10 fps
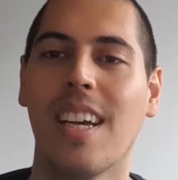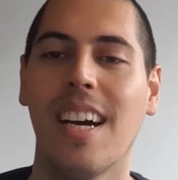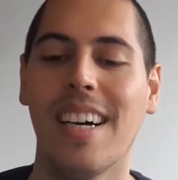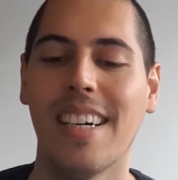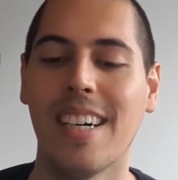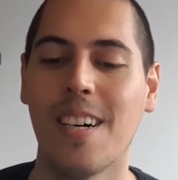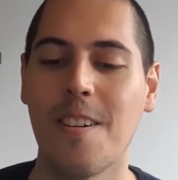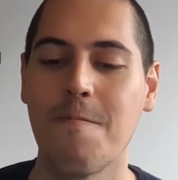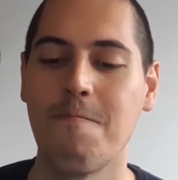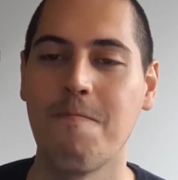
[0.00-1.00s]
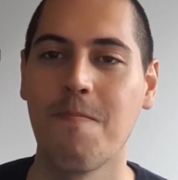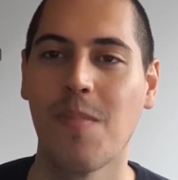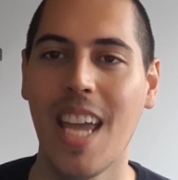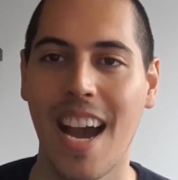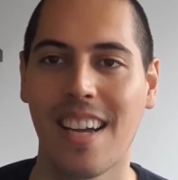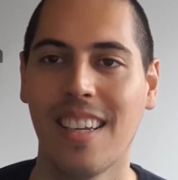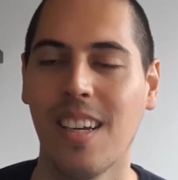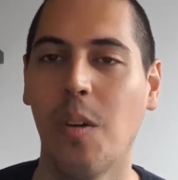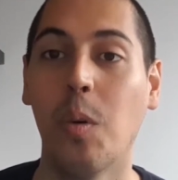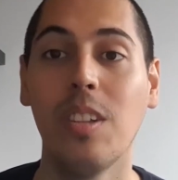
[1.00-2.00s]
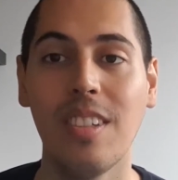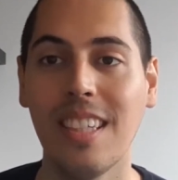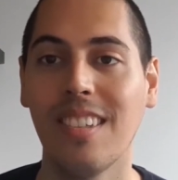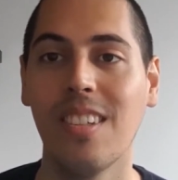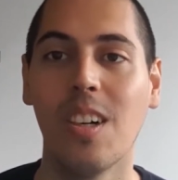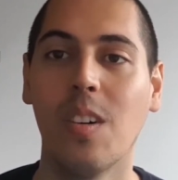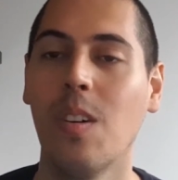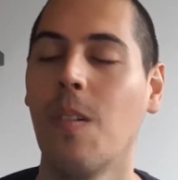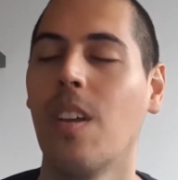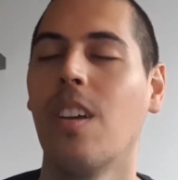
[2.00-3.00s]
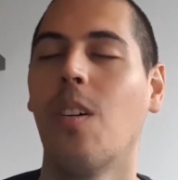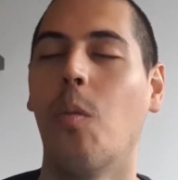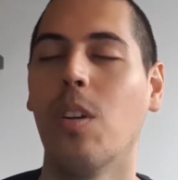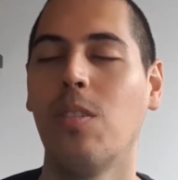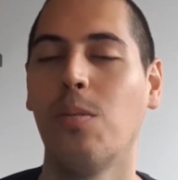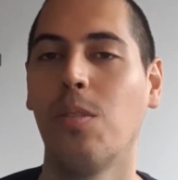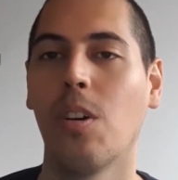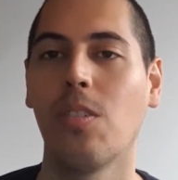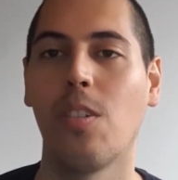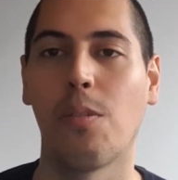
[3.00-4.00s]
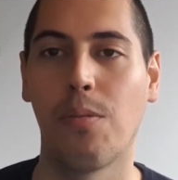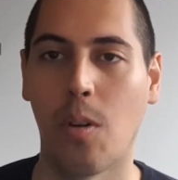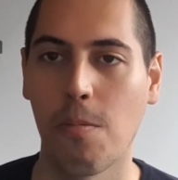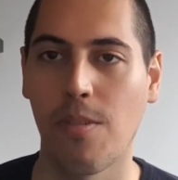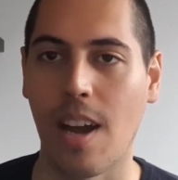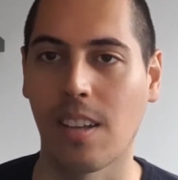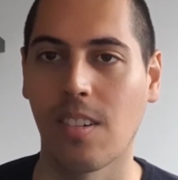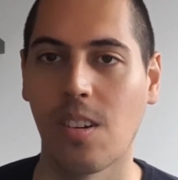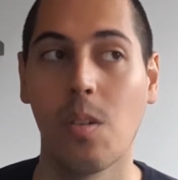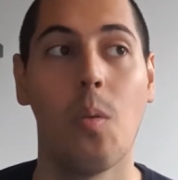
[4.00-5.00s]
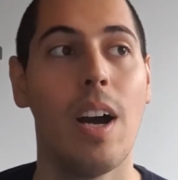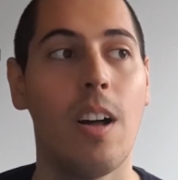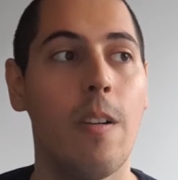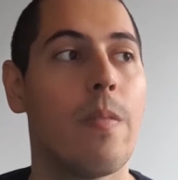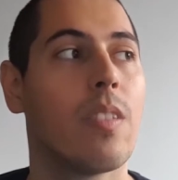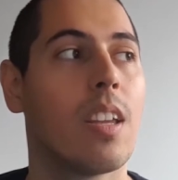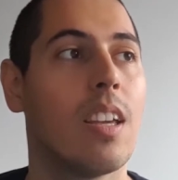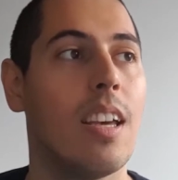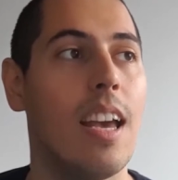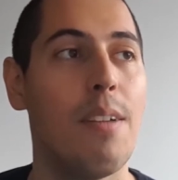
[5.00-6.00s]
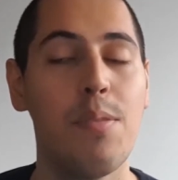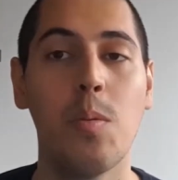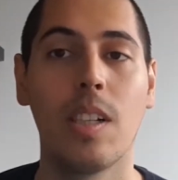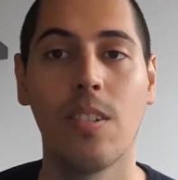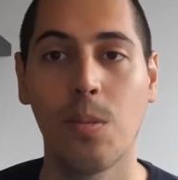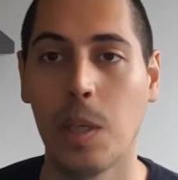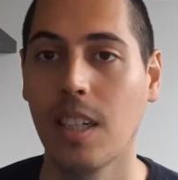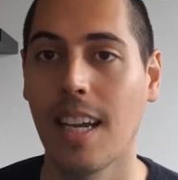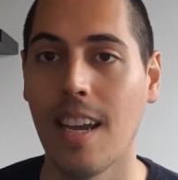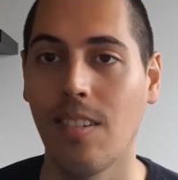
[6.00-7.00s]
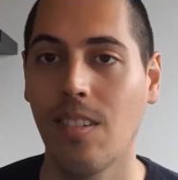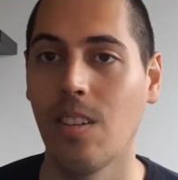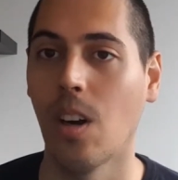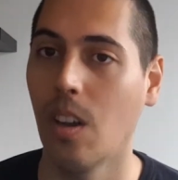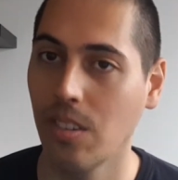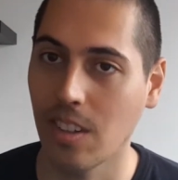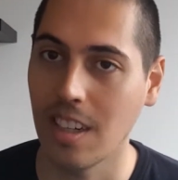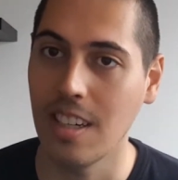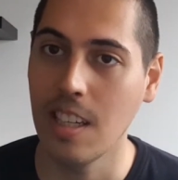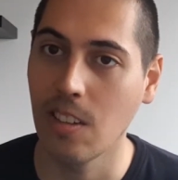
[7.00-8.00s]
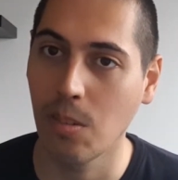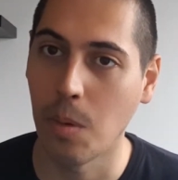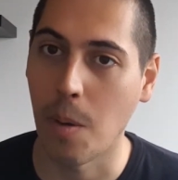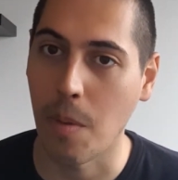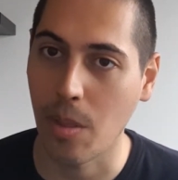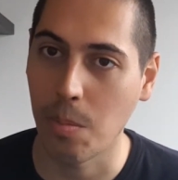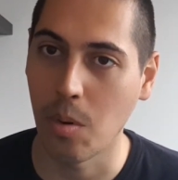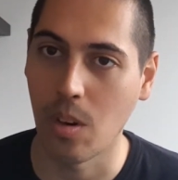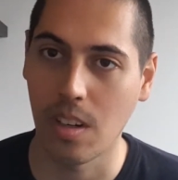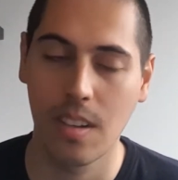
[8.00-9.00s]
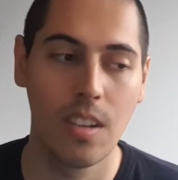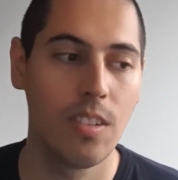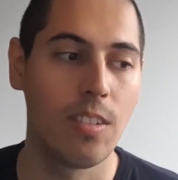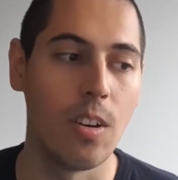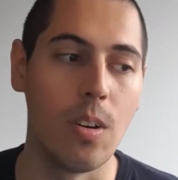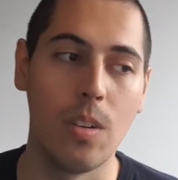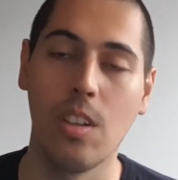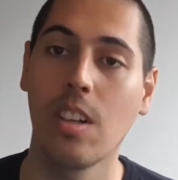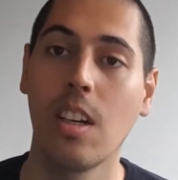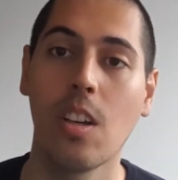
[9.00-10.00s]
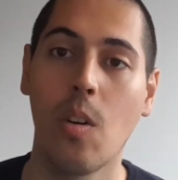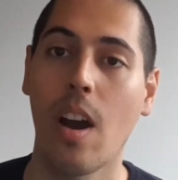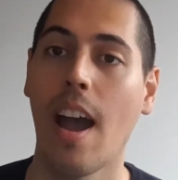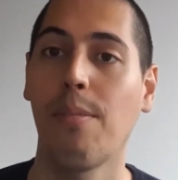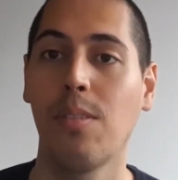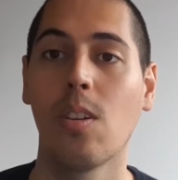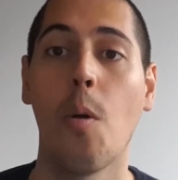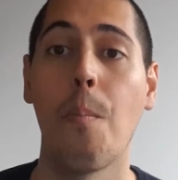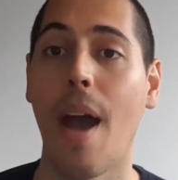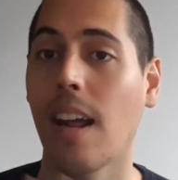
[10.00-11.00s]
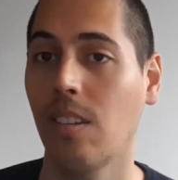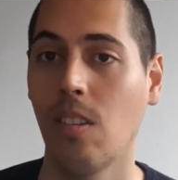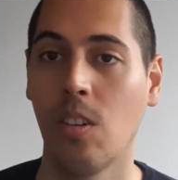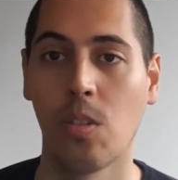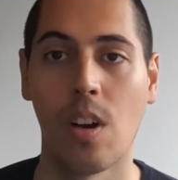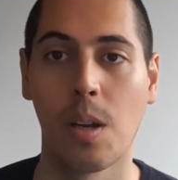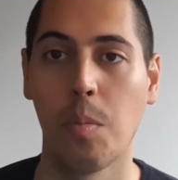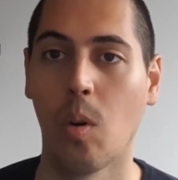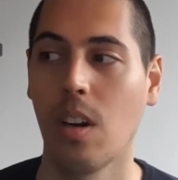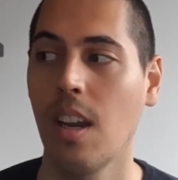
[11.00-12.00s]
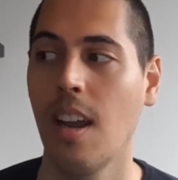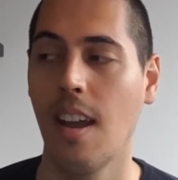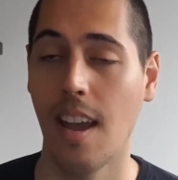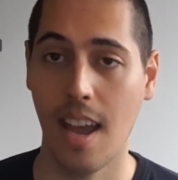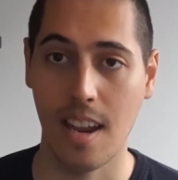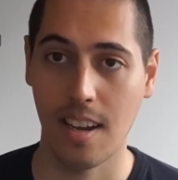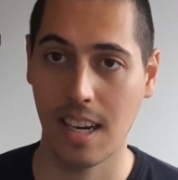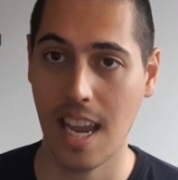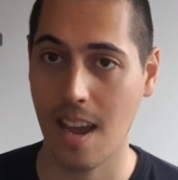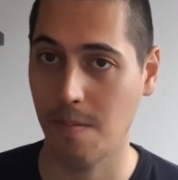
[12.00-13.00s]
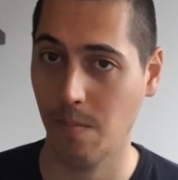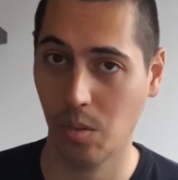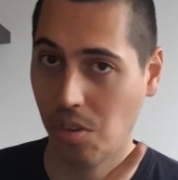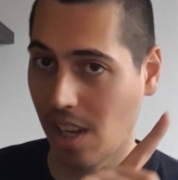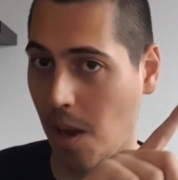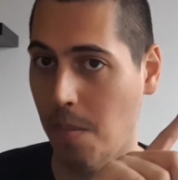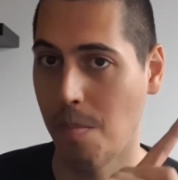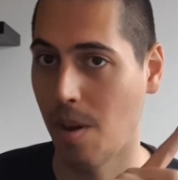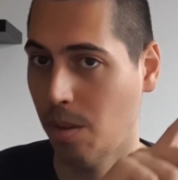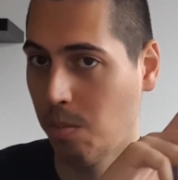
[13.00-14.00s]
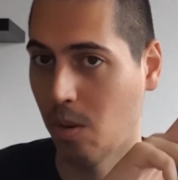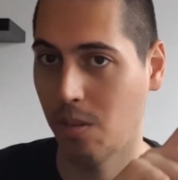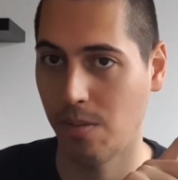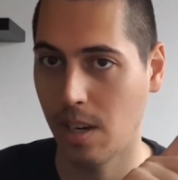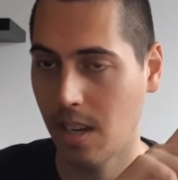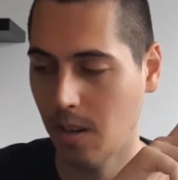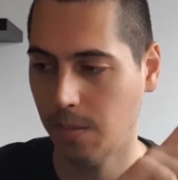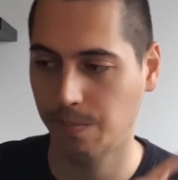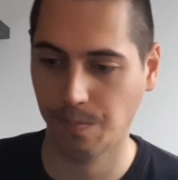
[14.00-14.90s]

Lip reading: yeah, what do you need to know once you've chosen your form factor? Well, if you want a small case, you're also going to need a small motherboard. So you're going to have to go back to the drawing board and again, check out my motherboard video.